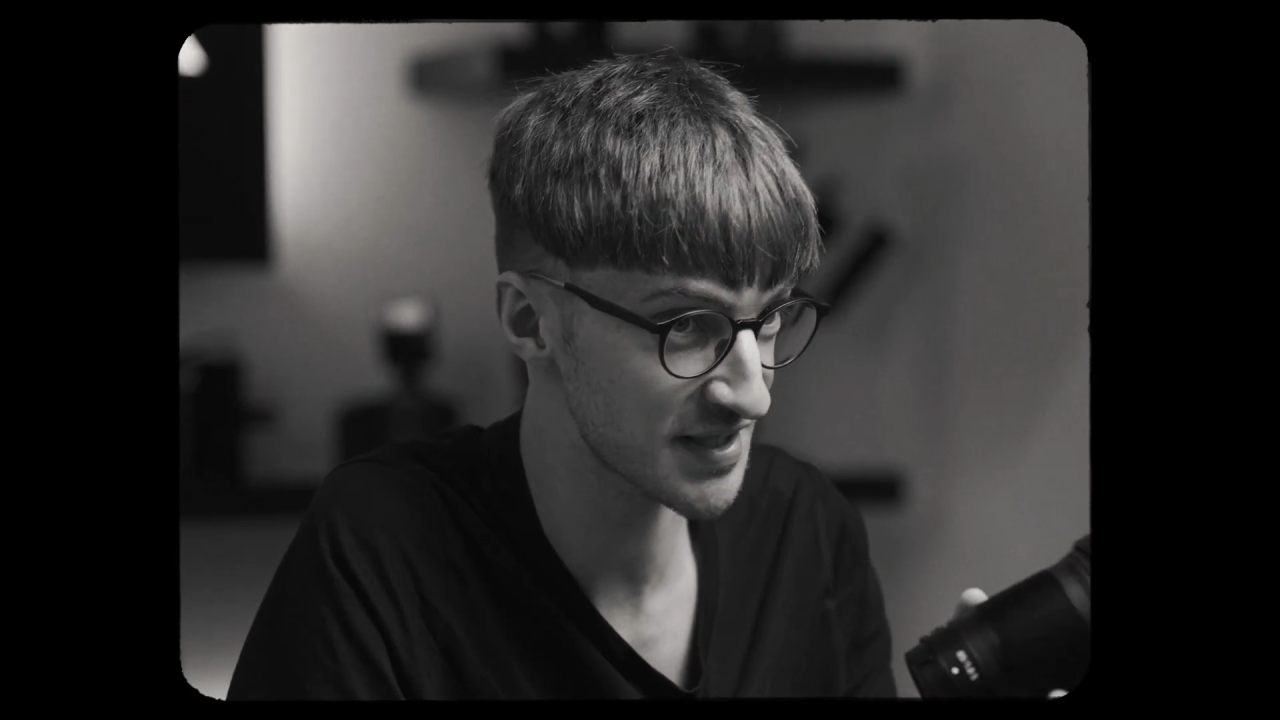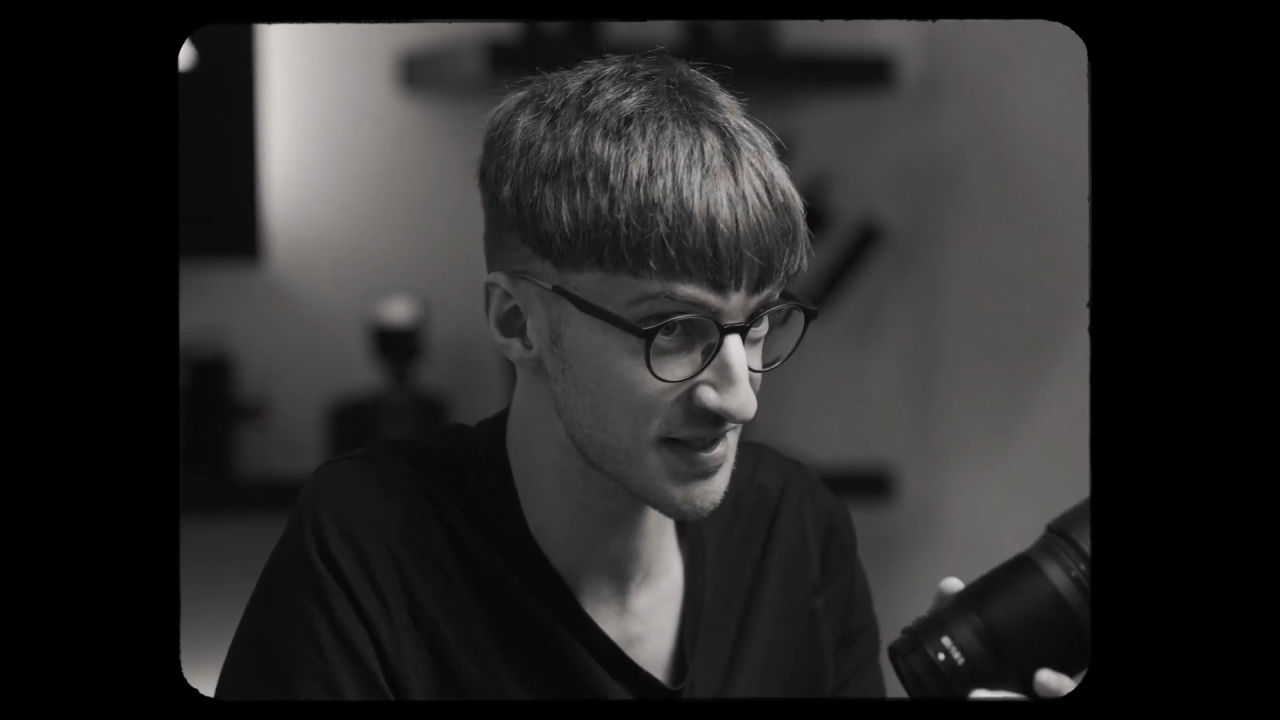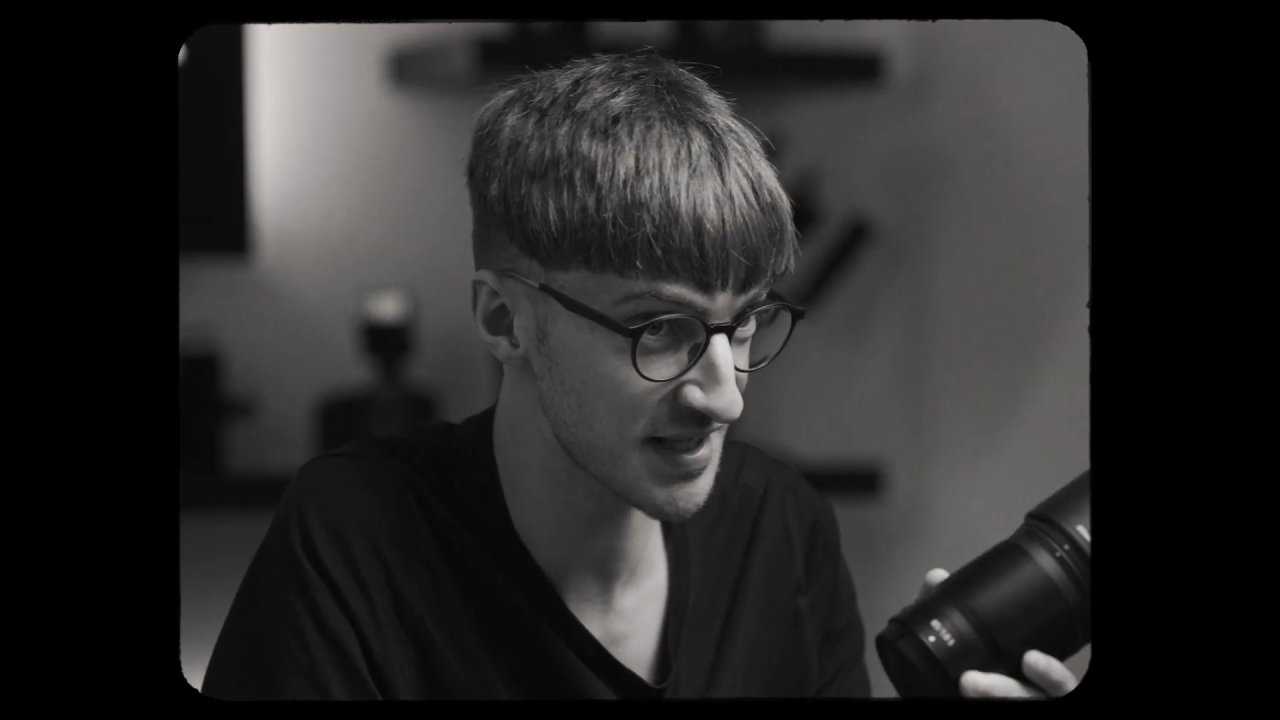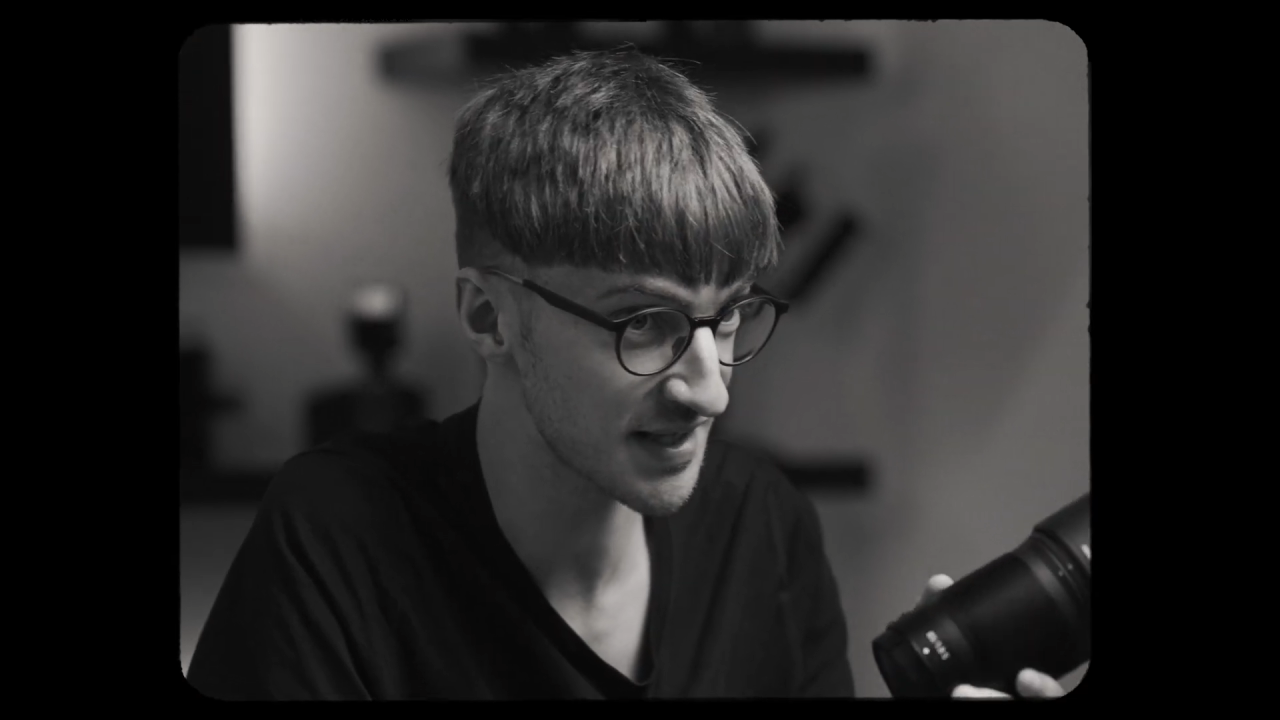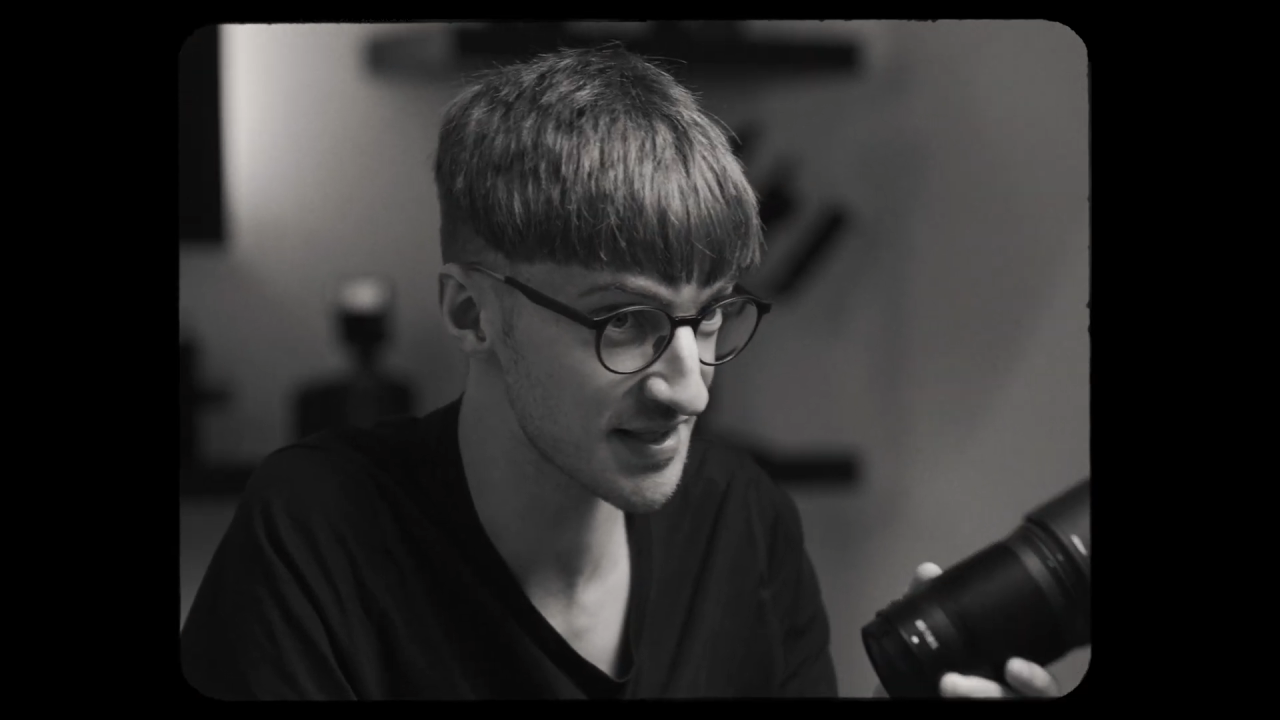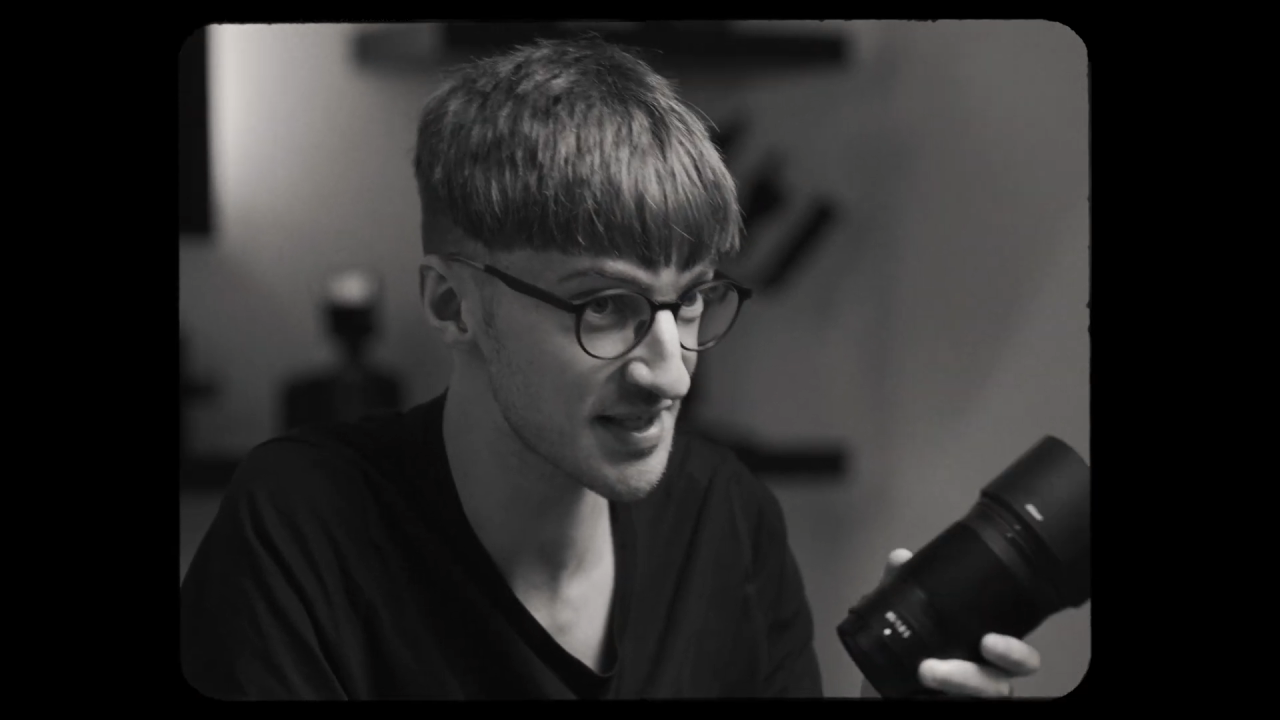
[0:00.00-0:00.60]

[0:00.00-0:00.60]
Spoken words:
that say the